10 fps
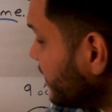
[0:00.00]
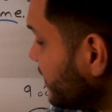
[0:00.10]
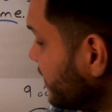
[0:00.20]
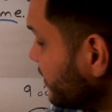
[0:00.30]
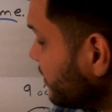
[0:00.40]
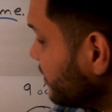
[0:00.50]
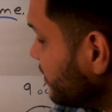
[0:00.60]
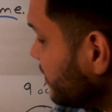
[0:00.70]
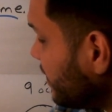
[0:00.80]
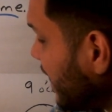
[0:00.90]
right here.
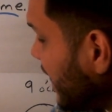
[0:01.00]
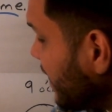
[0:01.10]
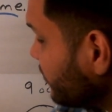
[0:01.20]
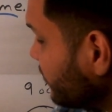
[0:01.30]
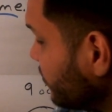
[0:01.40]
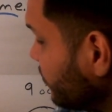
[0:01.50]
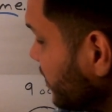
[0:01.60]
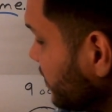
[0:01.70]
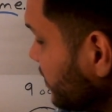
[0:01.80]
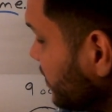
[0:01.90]
After
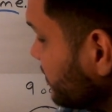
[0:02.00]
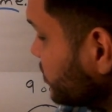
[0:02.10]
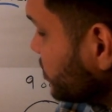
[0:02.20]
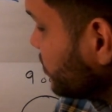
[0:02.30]
1 comes